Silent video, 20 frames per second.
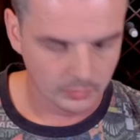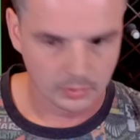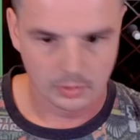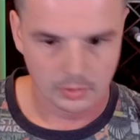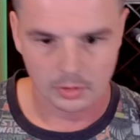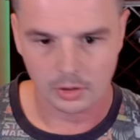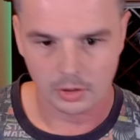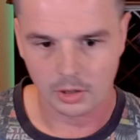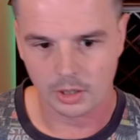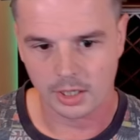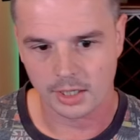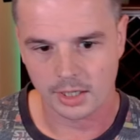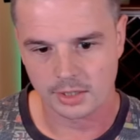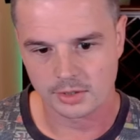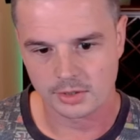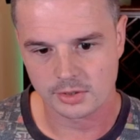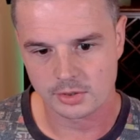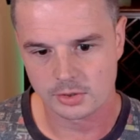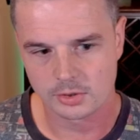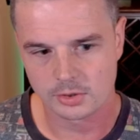Alright,
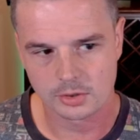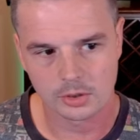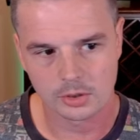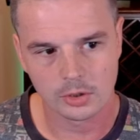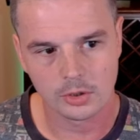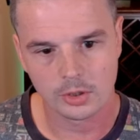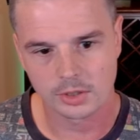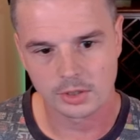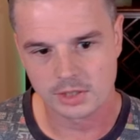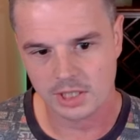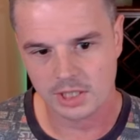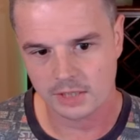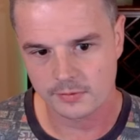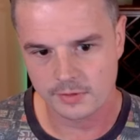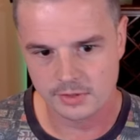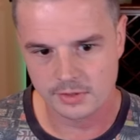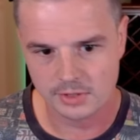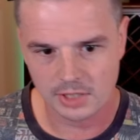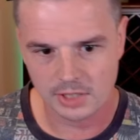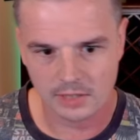so attack for
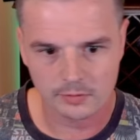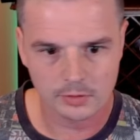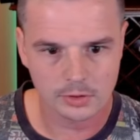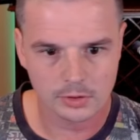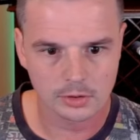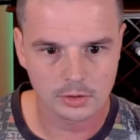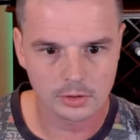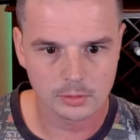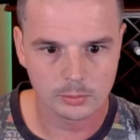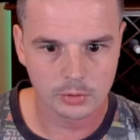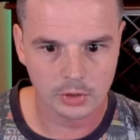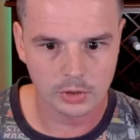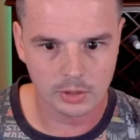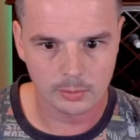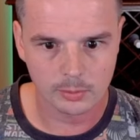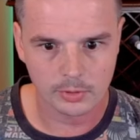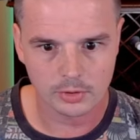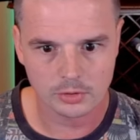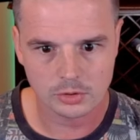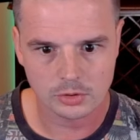7. Put our
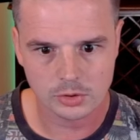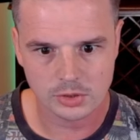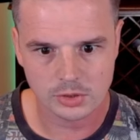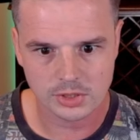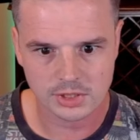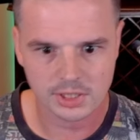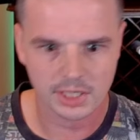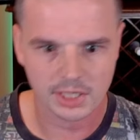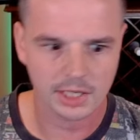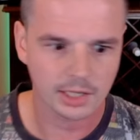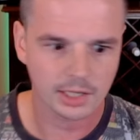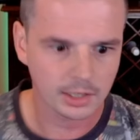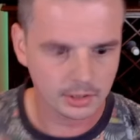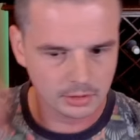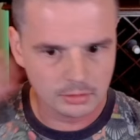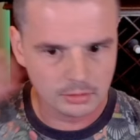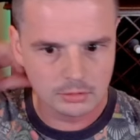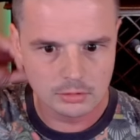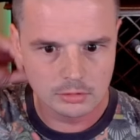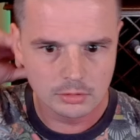opponent to
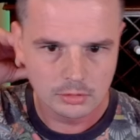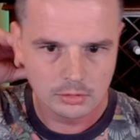10.